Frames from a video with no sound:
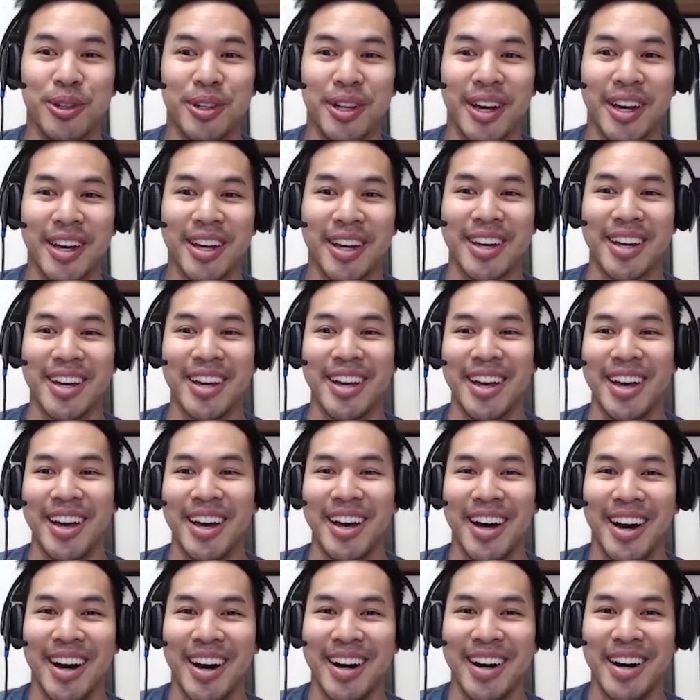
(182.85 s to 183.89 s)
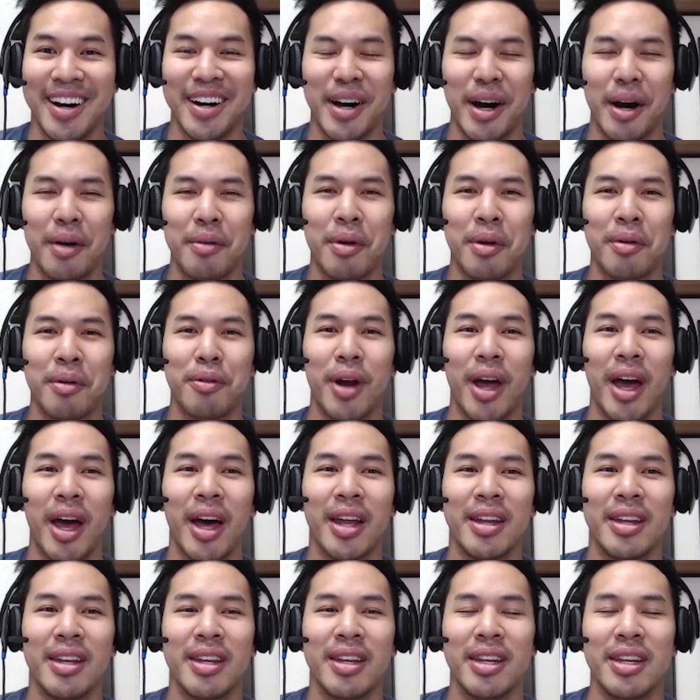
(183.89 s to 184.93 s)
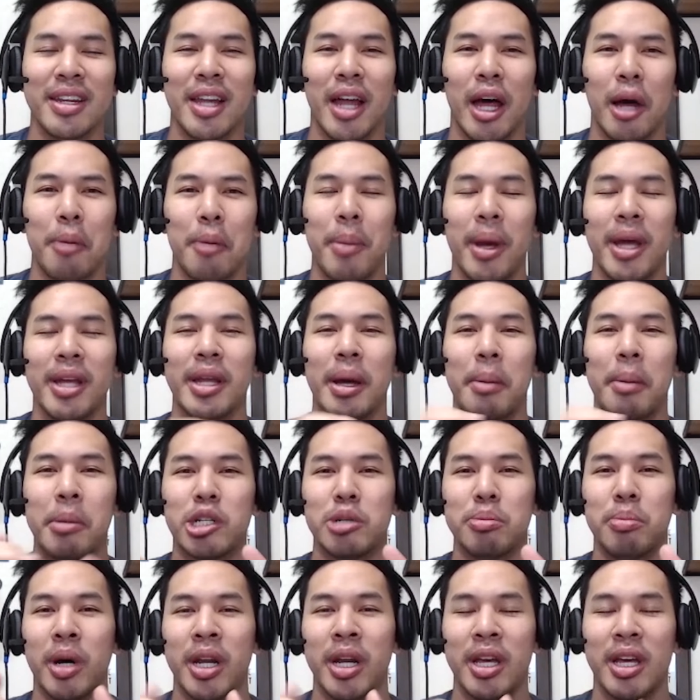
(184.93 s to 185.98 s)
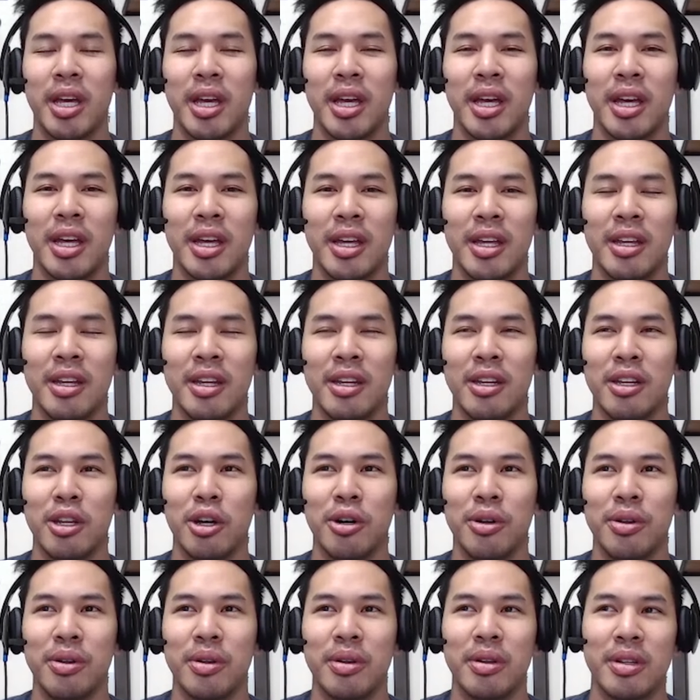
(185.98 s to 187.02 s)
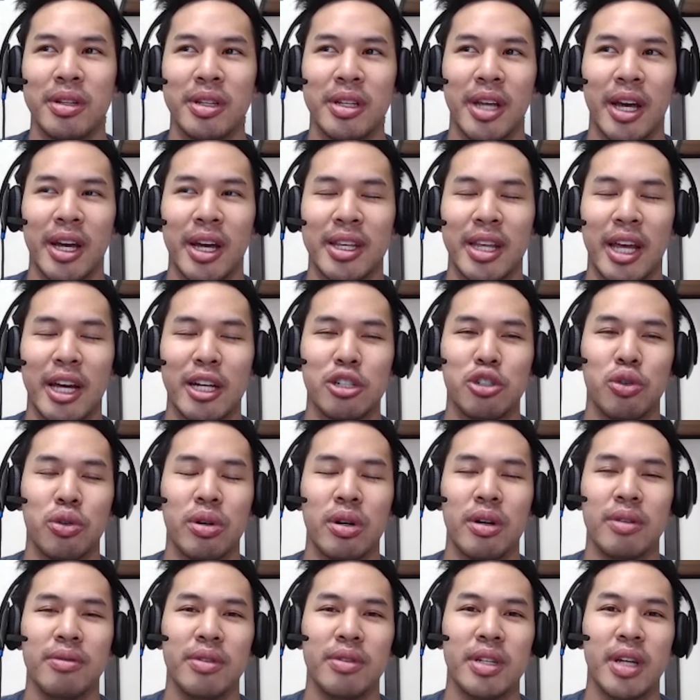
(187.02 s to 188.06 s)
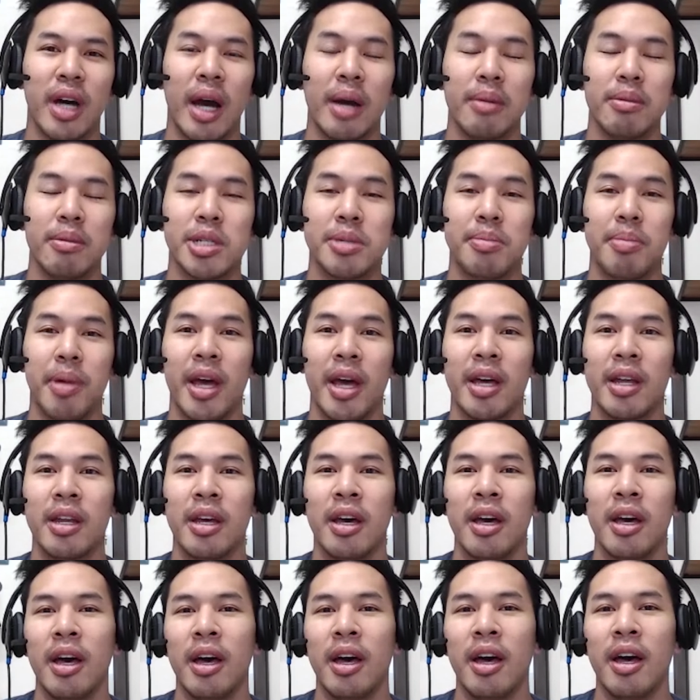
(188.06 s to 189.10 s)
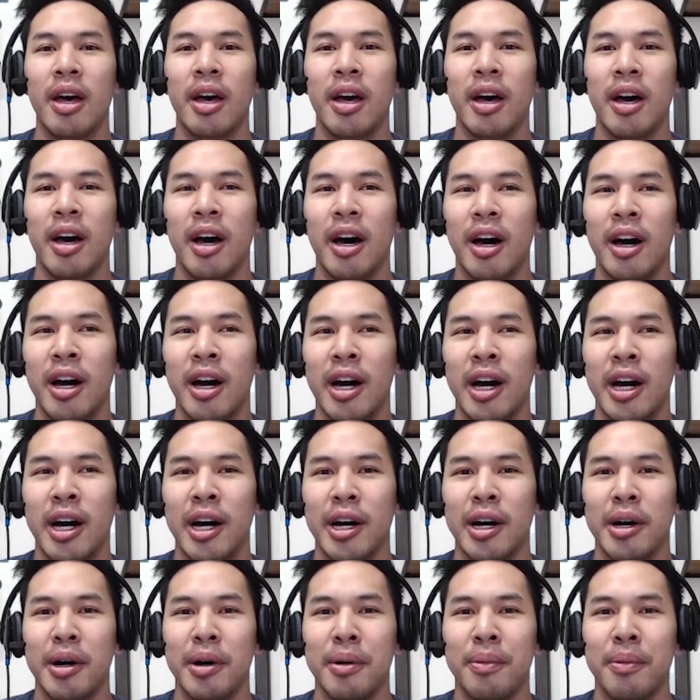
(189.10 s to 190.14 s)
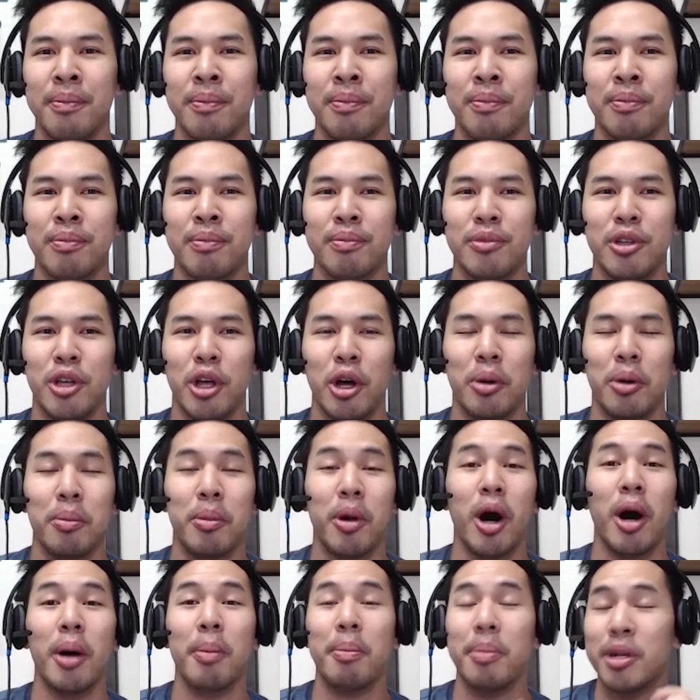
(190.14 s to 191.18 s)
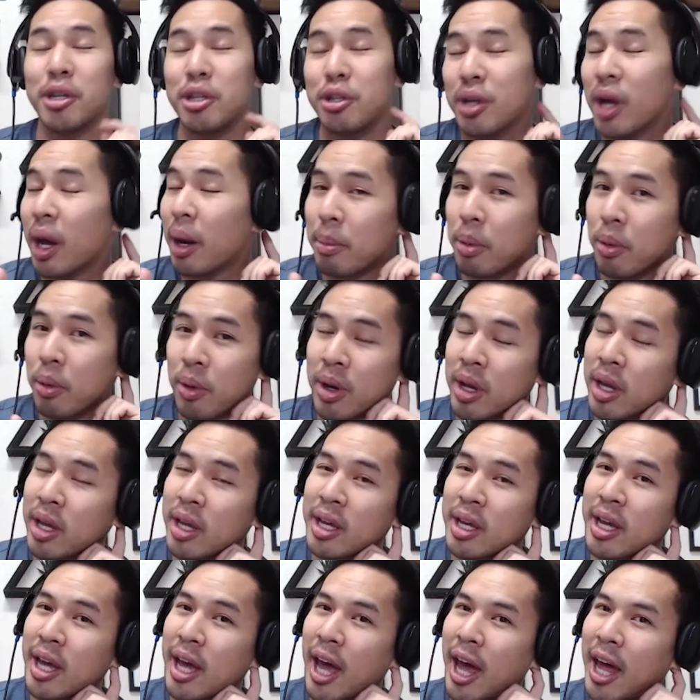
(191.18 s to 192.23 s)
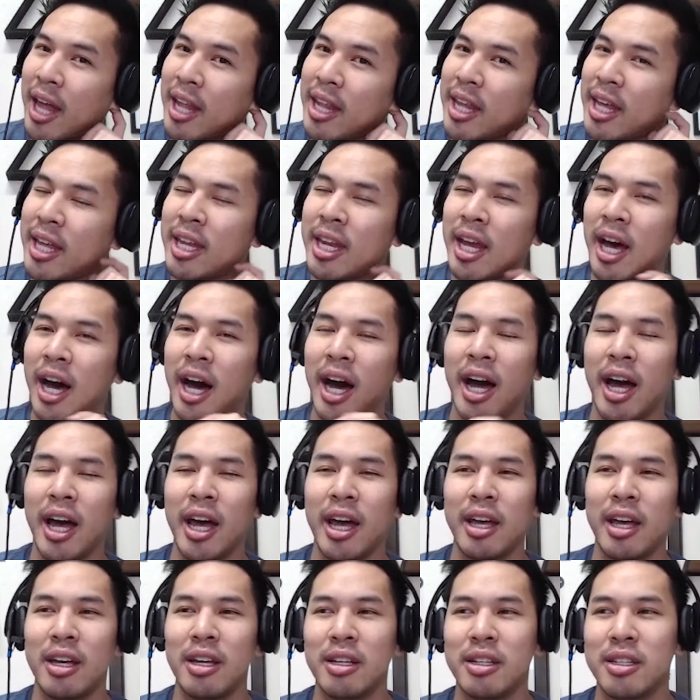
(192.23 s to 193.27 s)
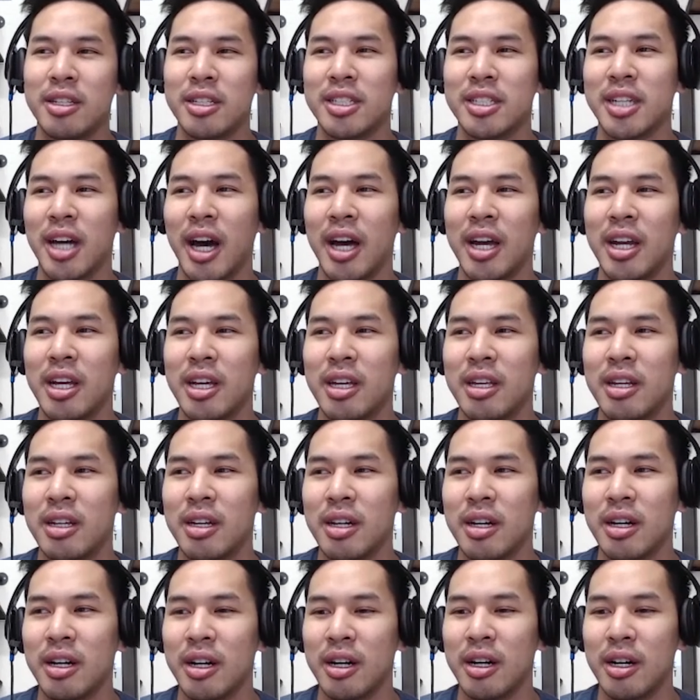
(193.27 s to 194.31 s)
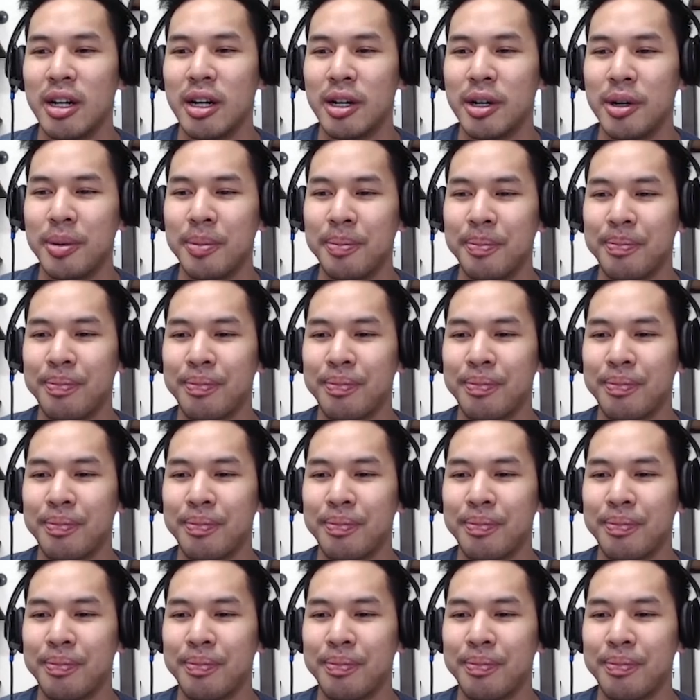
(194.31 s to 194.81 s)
Like uh, I've never had not made that much money in you know like that short of a time span um, you know up into that point and then i decided um,